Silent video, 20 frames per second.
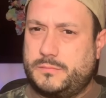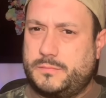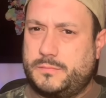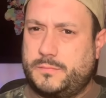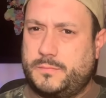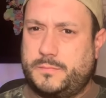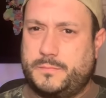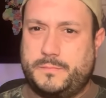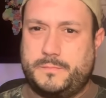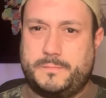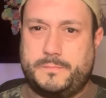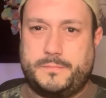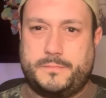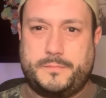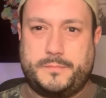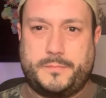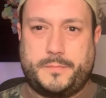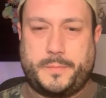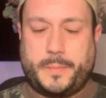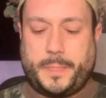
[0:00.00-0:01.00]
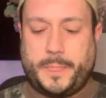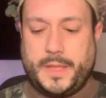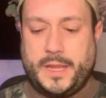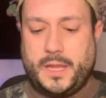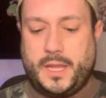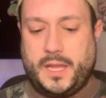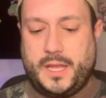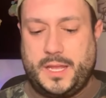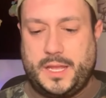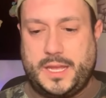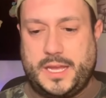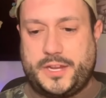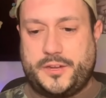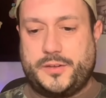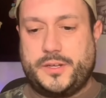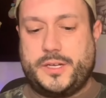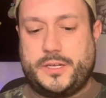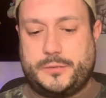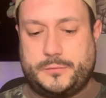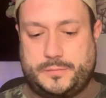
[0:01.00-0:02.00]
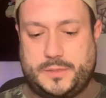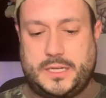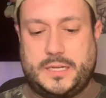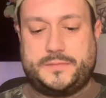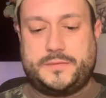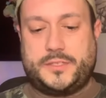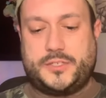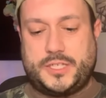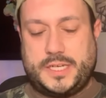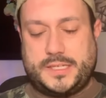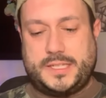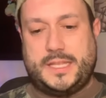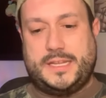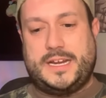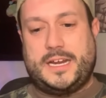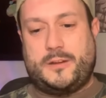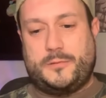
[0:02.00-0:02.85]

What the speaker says: I don't know. I'll have to check that out.